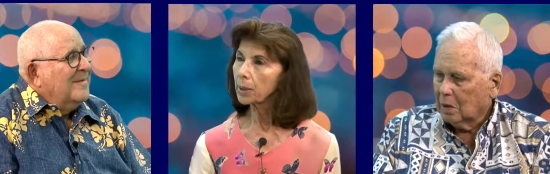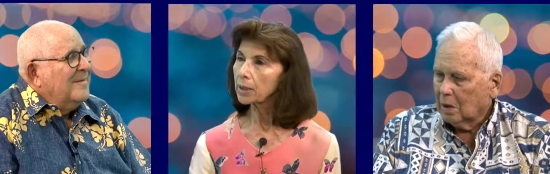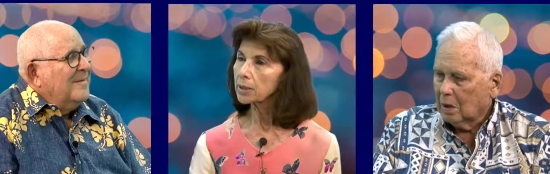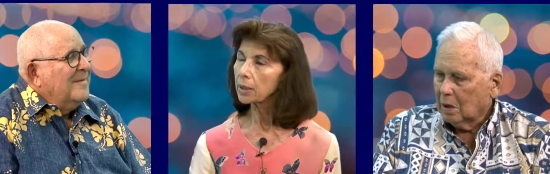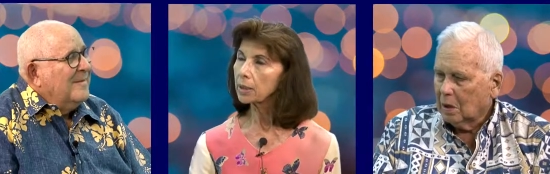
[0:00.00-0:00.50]

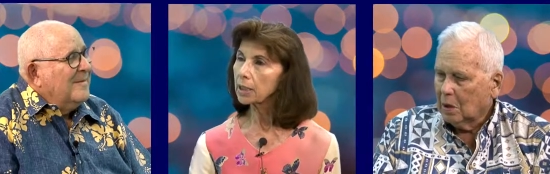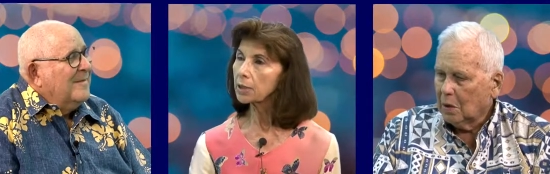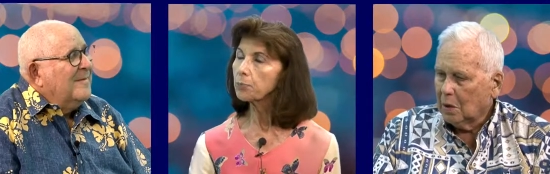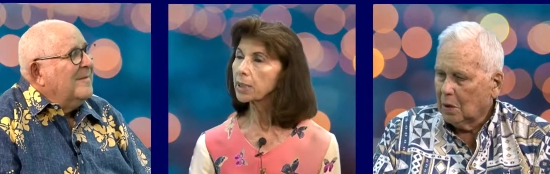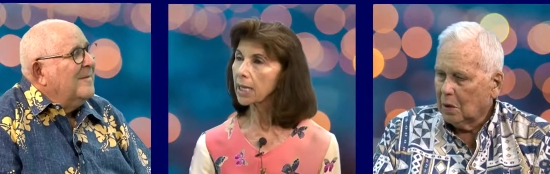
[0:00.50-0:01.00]
Speaker 1: but
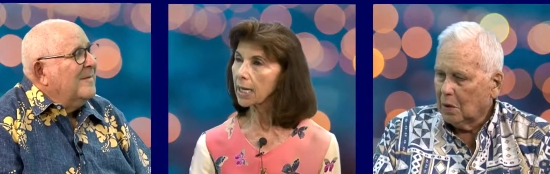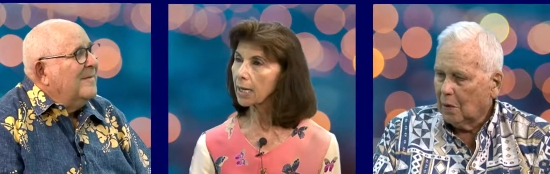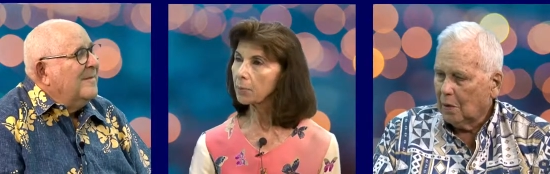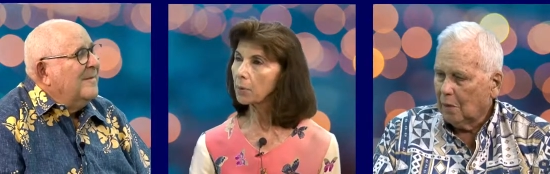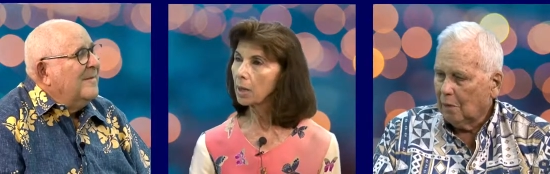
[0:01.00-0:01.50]
it
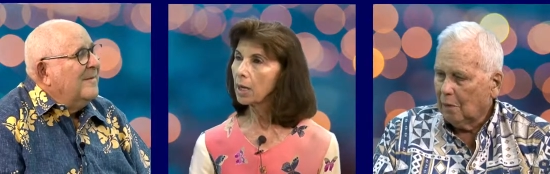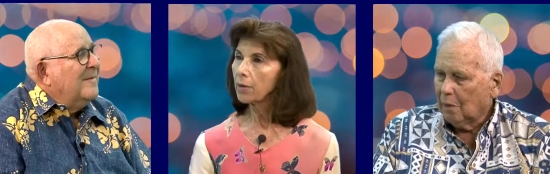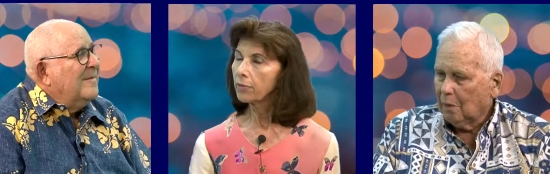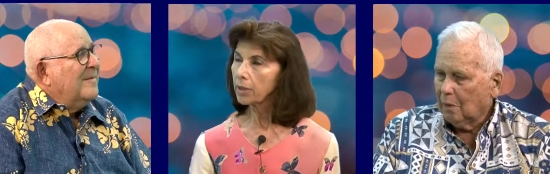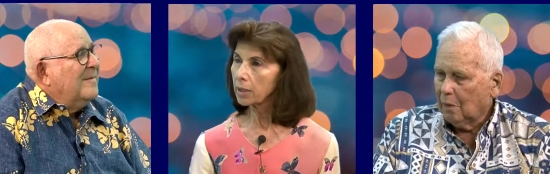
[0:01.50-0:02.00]
became
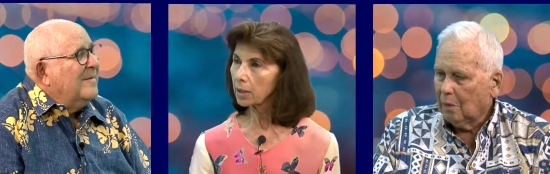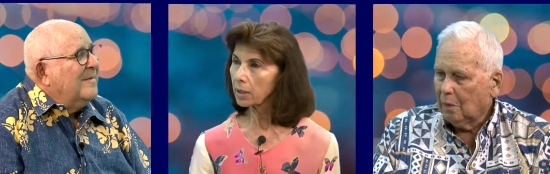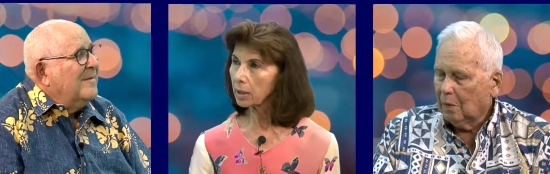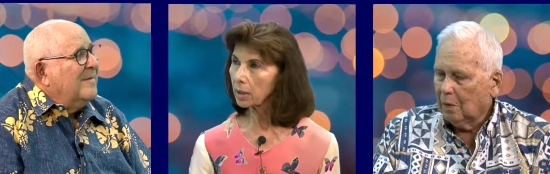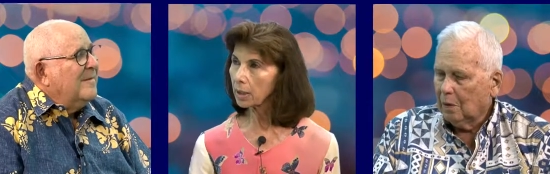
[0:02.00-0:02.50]

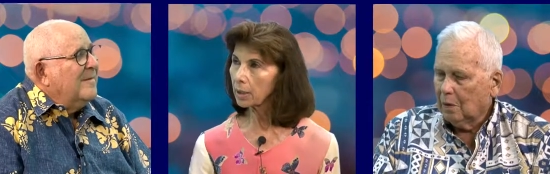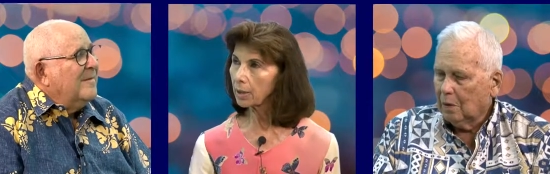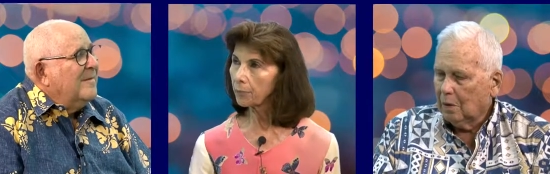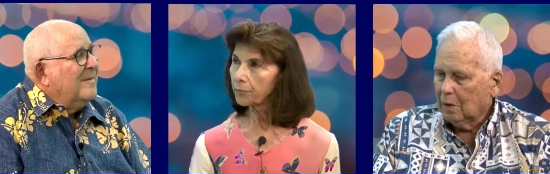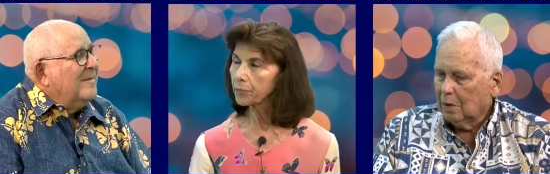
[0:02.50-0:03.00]
the
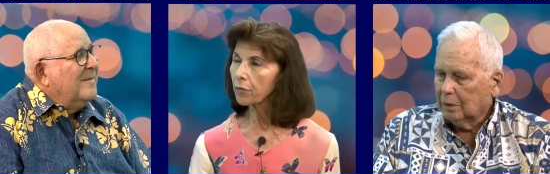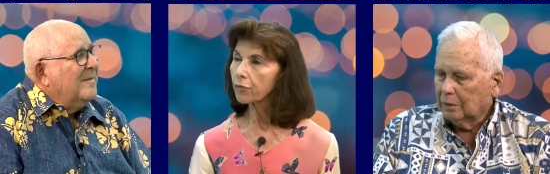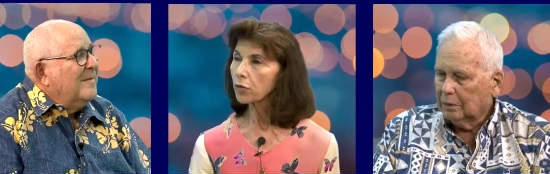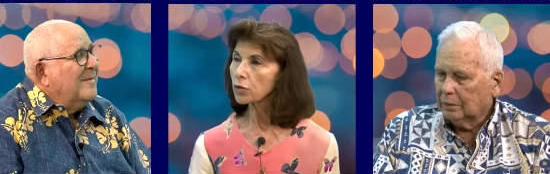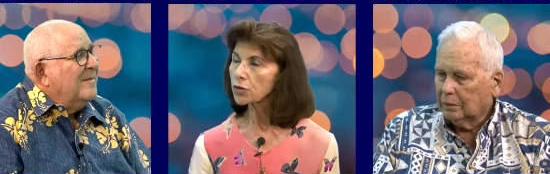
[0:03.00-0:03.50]
um,
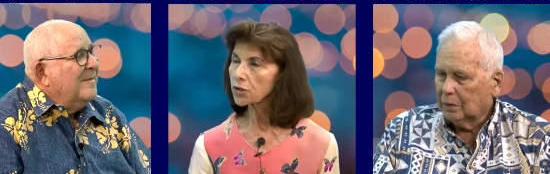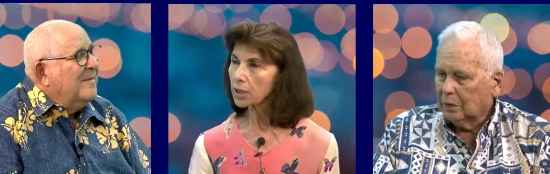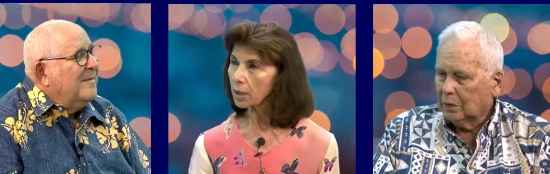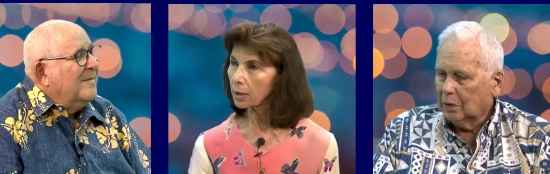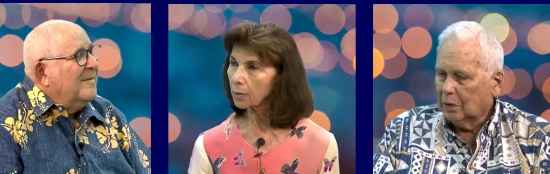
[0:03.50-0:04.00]
first
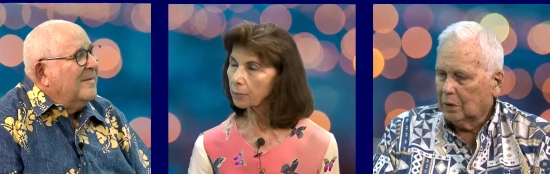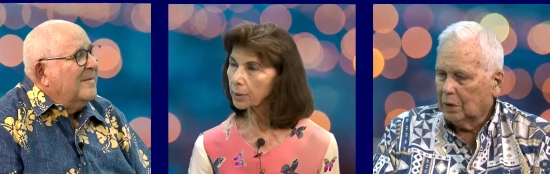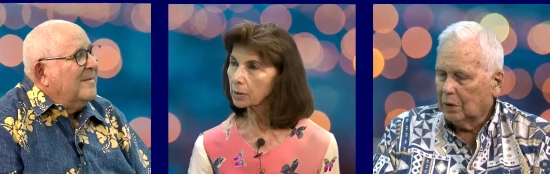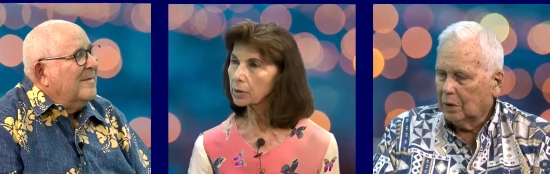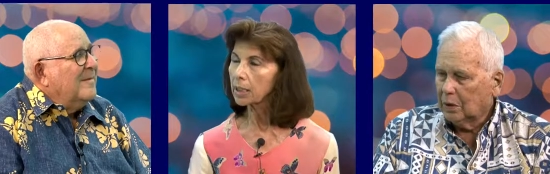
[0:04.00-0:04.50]
uh,
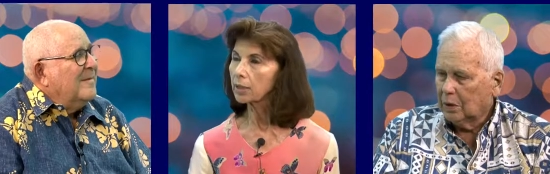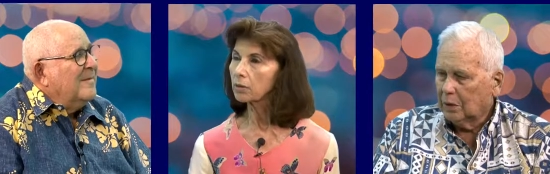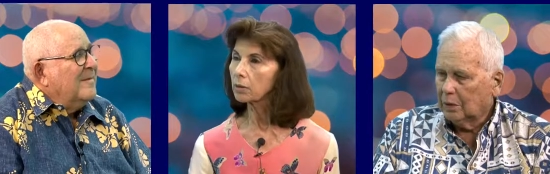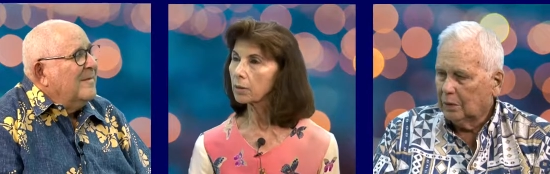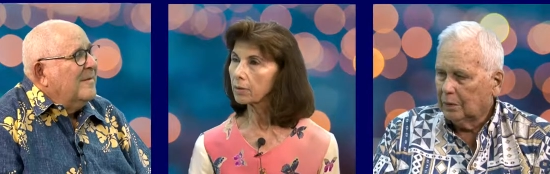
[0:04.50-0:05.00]
building
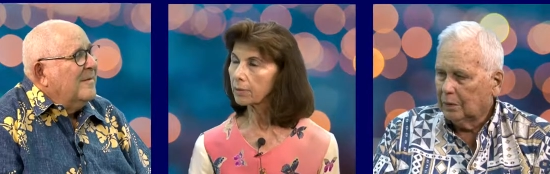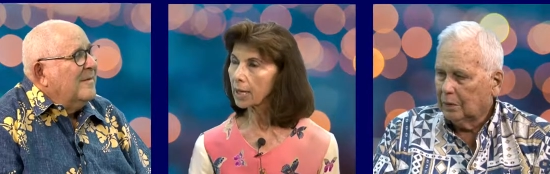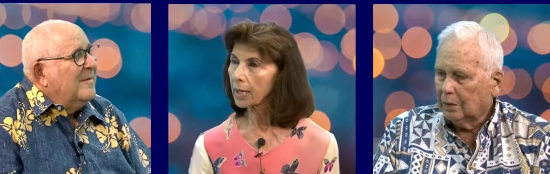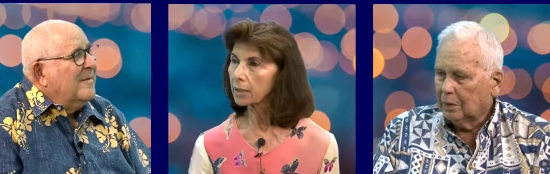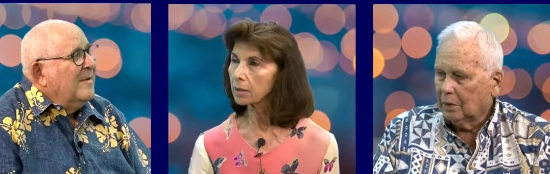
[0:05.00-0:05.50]

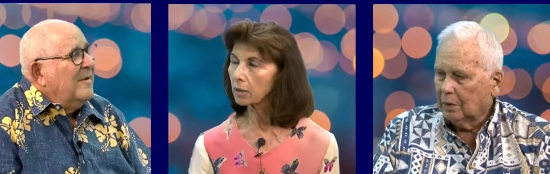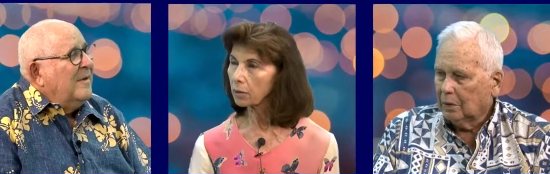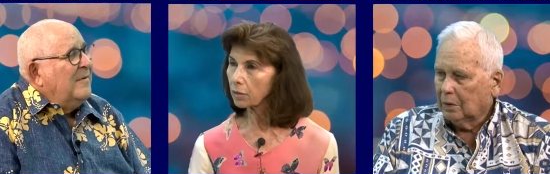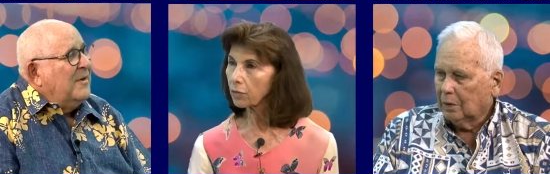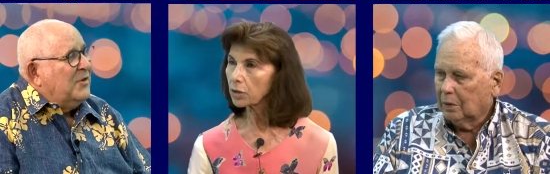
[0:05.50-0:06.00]
that
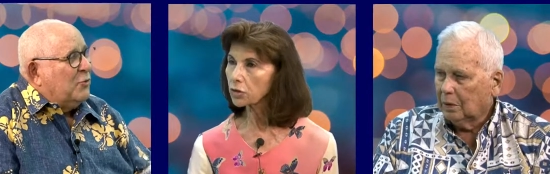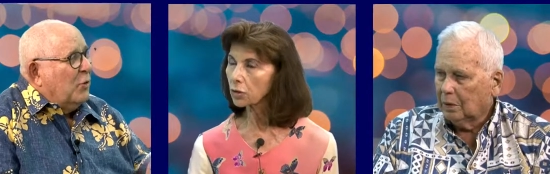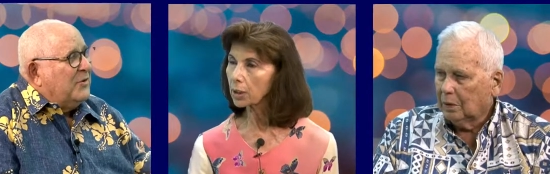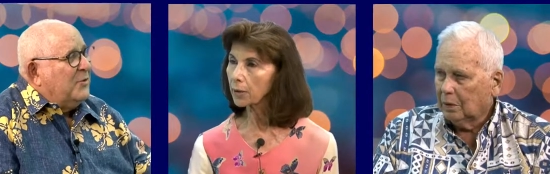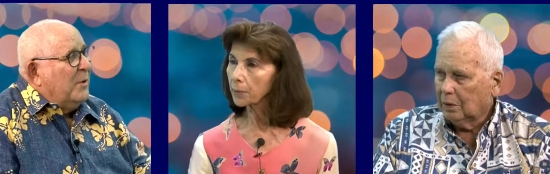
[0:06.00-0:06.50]
Speaker 2: And that's
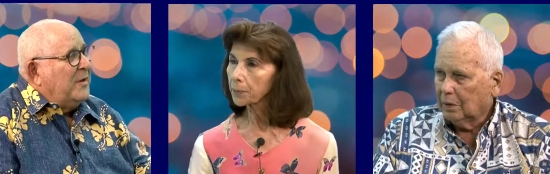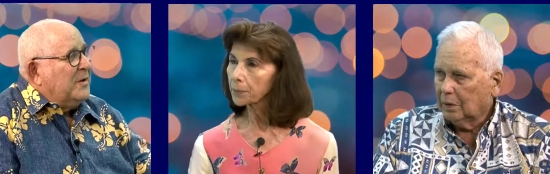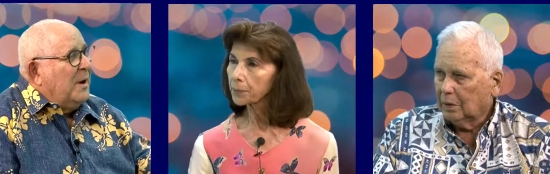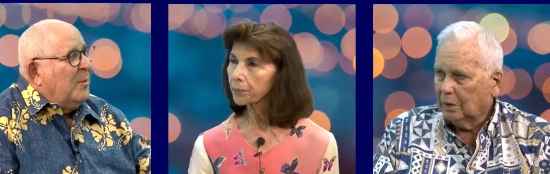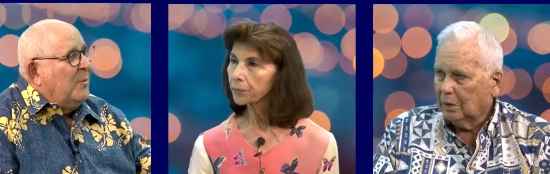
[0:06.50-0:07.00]
across the way,
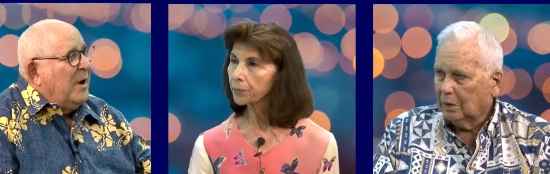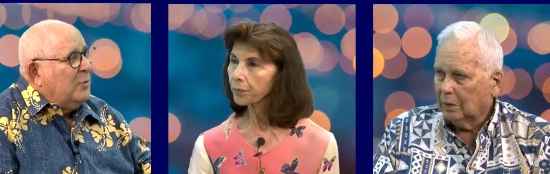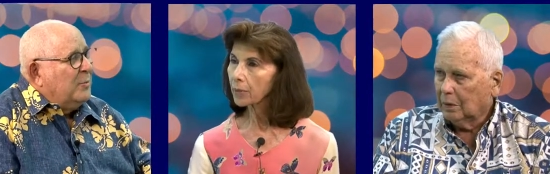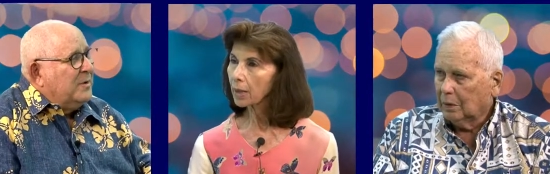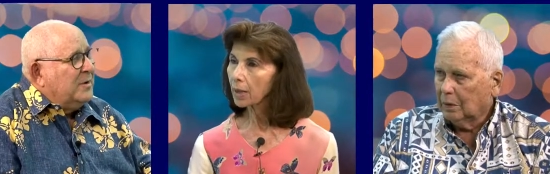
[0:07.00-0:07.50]
the
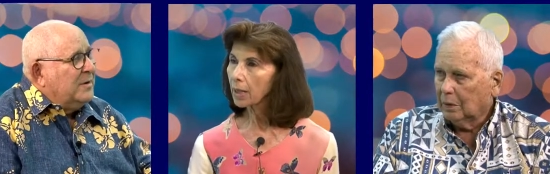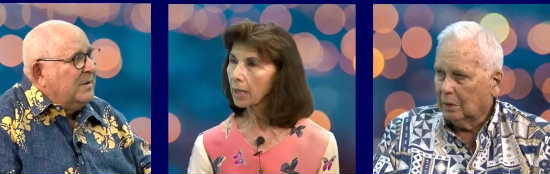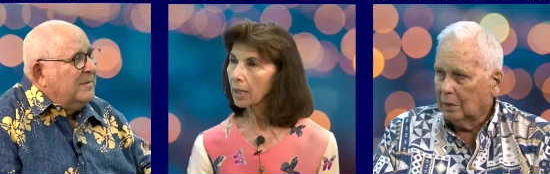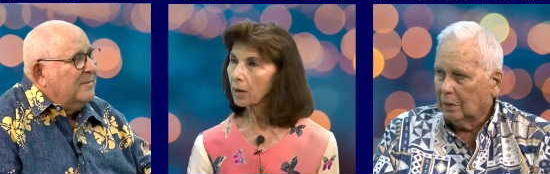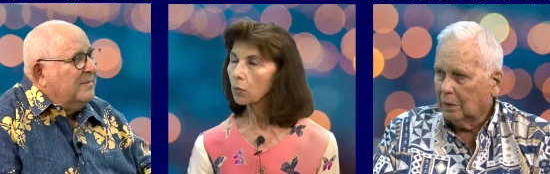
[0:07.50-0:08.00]
Kamamalu building,
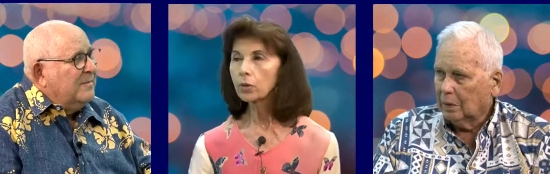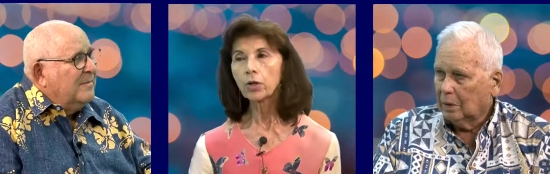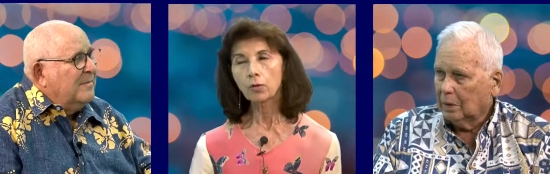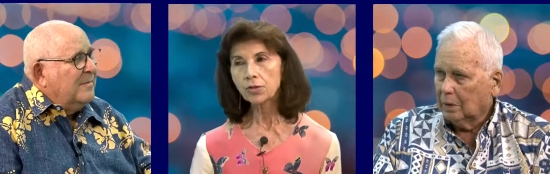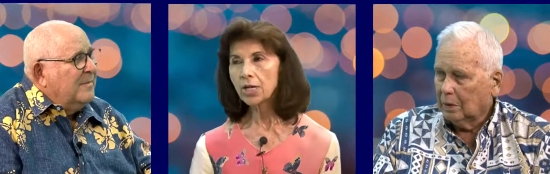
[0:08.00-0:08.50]
Speaker 1: huh? Well,
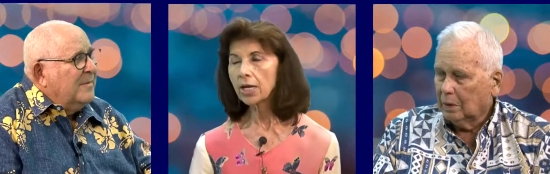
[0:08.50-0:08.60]
no, it's